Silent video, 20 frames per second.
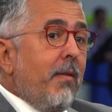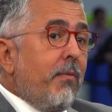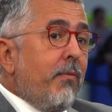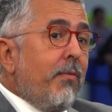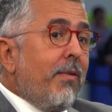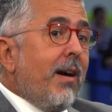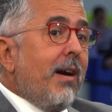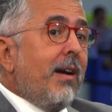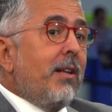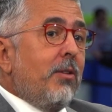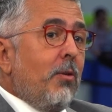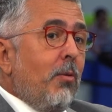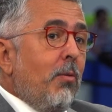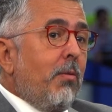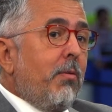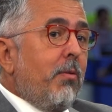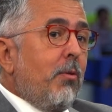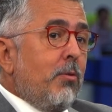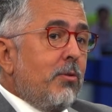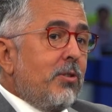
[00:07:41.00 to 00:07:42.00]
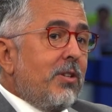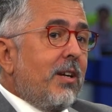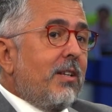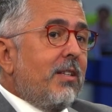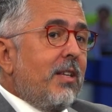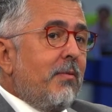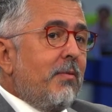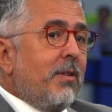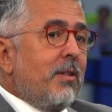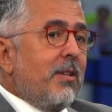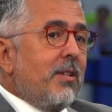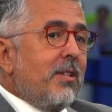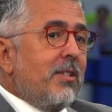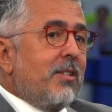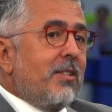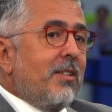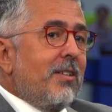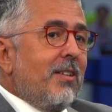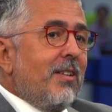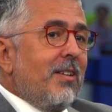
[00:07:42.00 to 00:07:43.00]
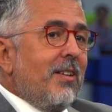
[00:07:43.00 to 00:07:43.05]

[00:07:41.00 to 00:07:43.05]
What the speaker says: find all those activities,